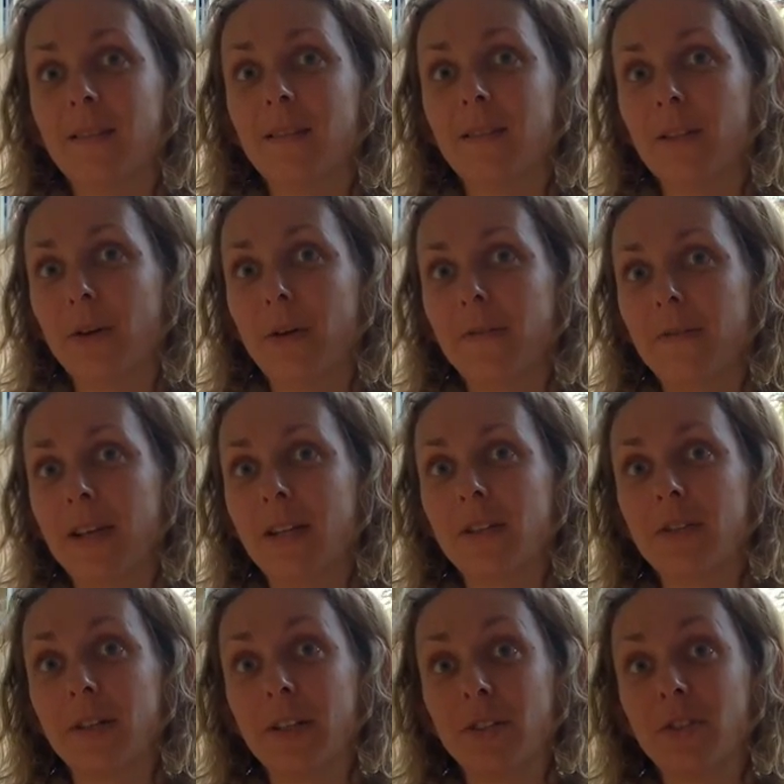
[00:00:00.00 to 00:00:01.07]
you know,
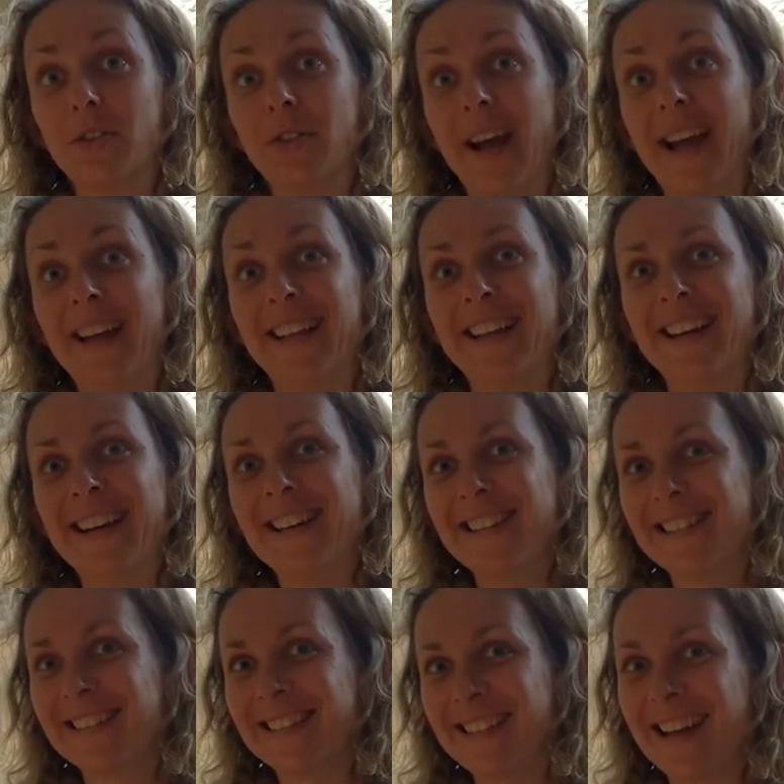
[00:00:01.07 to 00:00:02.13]
feature in Australia. Design.
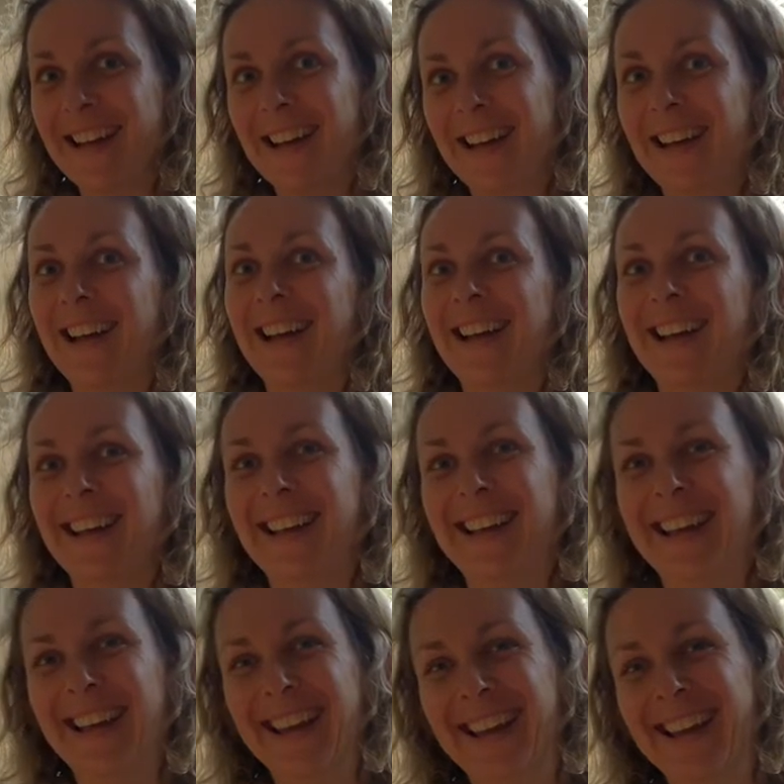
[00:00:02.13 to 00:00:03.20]
It's your
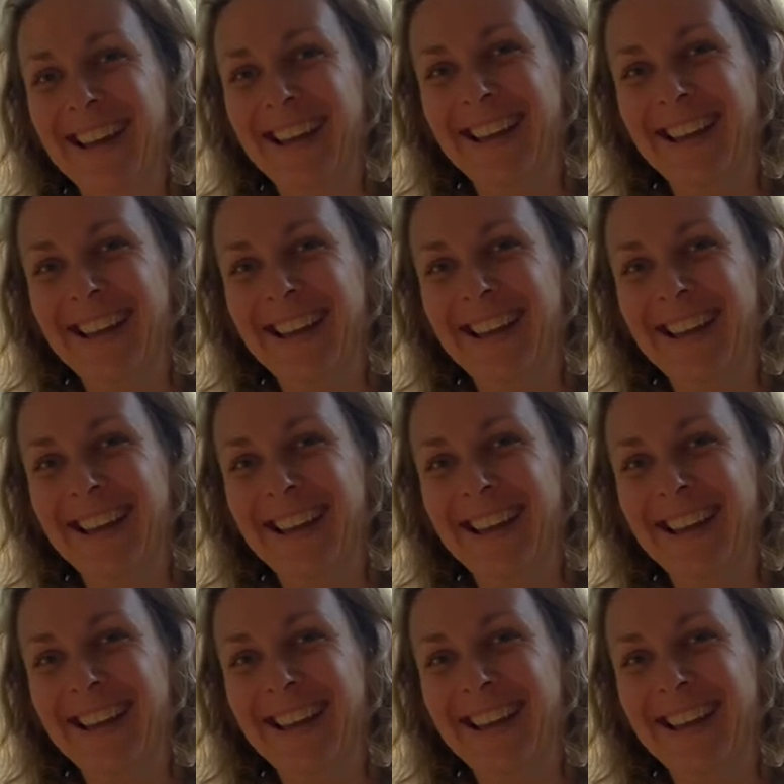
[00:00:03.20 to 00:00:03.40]
design.